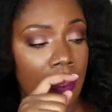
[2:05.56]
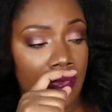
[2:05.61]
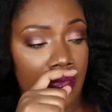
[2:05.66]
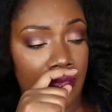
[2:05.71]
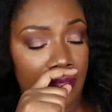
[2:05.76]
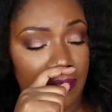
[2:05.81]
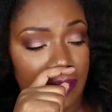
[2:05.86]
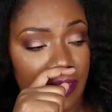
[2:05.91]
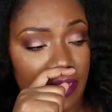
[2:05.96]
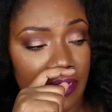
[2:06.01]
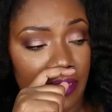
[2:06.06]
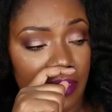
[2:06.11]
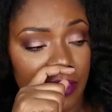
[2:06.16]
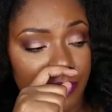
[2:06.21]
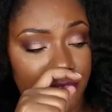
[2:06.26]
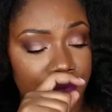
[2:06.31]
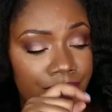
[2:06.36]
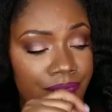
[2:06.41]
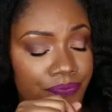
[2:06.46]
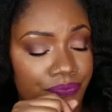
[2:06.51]
And
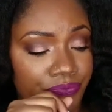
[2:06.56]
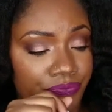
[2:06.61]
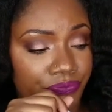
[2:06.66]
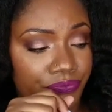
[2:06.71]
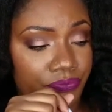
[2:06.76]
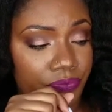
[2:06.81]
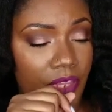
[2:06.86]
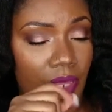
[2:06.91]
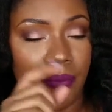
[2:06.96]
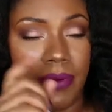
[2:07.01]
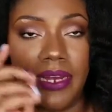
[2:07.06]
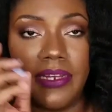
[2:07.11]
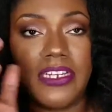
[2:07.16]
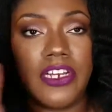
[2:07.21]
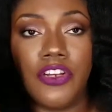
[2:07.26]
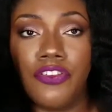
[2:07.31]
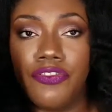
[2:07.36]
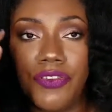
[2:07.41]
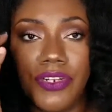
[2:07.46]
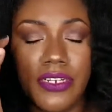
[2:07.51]
then my
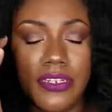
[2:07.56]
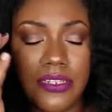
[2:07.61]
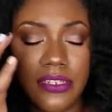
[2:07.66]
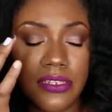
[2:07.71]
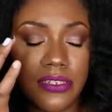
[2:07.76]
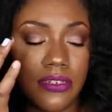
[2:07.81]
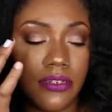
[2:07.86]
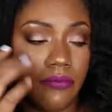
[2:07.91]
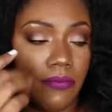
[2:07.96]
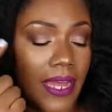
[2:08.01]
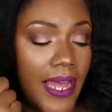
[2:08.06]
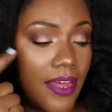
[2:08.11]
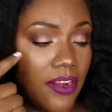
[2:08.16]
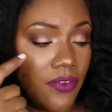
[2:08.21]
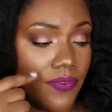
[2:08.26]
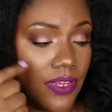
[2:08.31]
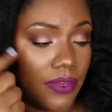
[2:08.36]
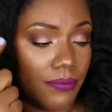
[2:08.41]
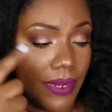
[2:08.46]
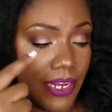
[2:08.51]
crease, my
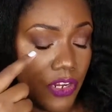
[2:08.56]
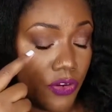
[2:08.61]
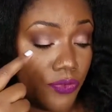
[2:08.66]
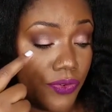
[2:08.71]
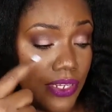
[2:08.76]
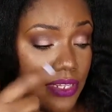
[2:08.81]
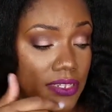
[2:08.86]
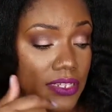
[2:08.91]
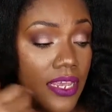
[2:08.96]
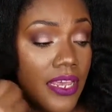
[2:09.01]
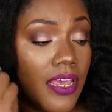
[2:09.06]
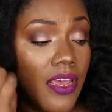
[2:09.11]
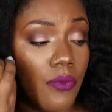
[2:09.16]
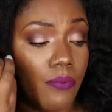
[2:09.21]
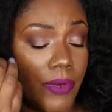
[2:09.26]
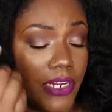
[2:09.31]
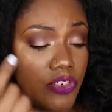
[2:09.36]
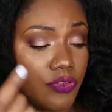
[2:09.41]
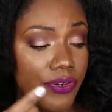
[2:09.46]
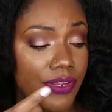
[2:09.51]
outer V and my crease.
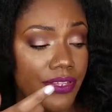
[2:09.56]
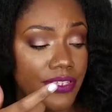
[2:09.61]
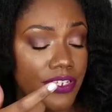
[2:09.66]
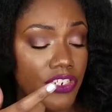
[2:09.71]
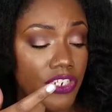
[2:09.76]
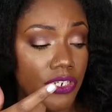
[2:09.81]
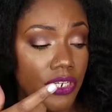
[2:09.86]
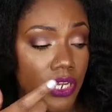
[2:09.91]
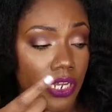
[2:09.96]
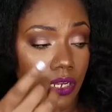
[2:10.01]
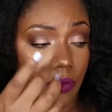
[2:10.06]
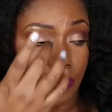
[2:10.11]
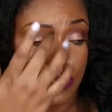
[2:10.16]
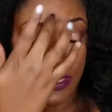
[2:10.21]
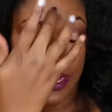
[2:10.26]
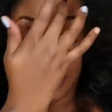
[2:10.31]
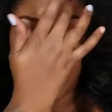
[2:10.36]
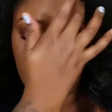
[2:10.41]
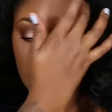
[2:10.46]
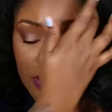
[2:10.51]
My transition color
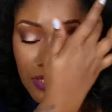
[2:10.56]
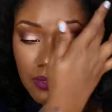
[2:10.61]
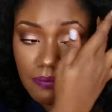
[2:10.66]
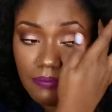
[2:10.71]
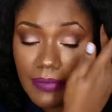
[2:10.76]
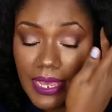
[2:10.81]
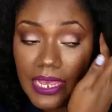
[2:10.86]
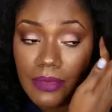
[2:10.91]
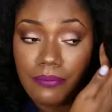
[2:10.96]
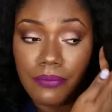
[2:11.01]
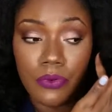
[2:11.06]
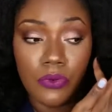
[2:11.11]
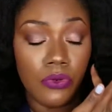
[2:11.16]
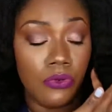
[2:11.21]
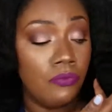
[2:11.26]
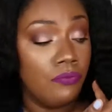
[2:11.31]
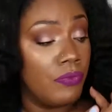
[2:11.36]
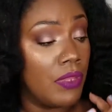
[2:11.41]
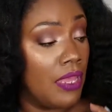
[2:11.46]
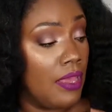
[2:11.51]
was actually
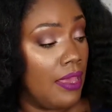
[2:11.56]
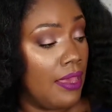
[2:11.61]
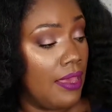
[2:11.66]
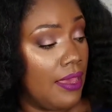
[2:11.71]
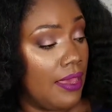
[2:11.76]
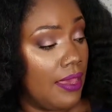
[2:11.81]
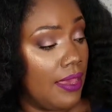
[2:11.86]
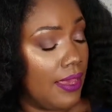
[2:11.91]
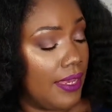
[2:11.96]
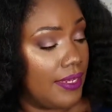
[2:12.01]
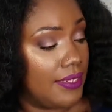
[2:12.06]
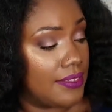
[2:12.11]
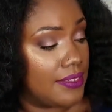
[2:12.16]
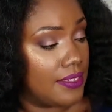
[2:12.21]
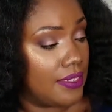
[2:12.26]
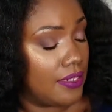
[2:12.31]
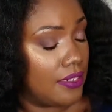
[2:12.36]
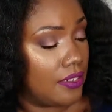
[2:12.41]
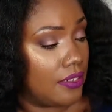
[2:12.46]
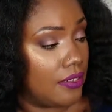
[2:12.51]
maple.
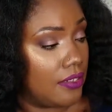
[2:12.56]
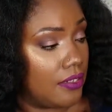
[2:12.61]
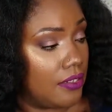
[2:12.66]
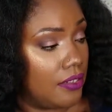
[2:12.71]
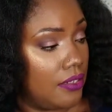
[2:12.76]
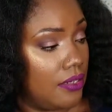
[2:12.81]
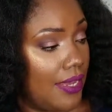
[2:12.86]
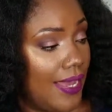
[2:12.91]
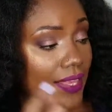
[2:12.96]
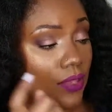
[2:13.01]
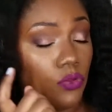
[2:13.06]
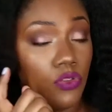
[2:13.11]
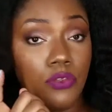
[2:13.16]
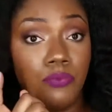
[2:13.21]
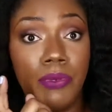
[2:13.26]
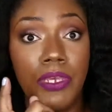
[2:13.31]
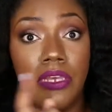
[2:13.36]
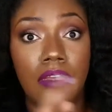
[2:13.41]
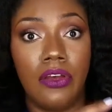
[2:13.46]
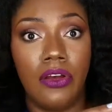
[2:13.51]
And I
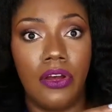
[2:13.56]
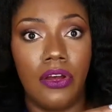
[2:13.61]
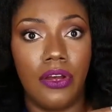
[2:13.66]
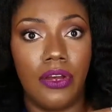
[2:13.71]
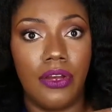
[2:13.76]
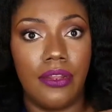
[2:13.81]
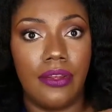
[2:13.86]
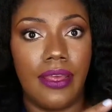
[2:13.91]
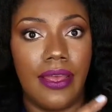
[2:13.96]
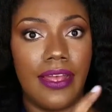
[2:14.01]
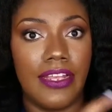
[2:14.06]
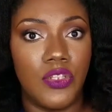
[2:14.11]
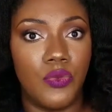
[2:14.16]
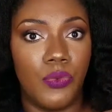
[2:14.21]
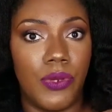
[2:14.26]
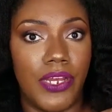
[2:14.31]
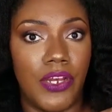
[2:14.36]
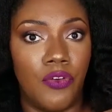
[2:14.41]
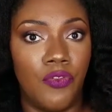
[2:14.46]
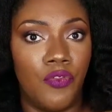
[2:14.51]
used pecan as
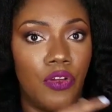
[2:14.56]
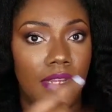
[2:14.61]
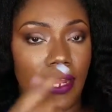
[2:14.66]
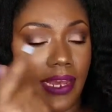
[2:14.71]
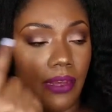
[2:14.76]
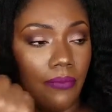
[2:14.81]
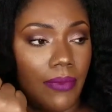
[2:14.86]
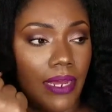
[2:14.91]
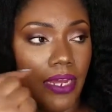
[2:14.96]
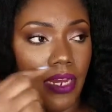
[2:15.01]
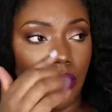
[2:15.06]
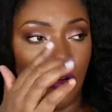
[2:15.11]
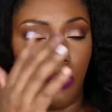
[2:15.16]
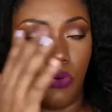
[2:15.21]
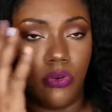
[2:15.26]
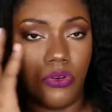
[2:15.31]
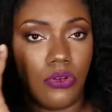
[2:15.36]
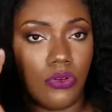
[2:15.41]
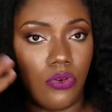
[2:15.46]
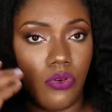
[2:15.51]
well for like my
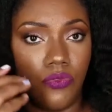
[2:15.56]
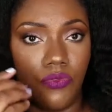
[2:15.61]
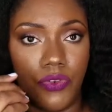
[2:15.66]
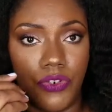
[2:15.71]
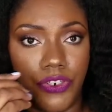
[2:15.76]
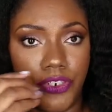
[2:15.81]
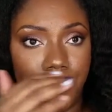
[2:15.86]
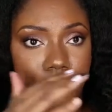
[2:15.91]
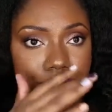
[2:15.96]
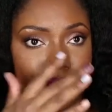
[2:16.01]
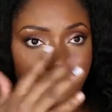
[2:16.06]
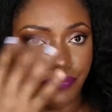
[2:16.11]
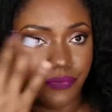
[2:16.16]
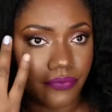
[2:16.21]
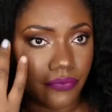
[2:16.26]
all over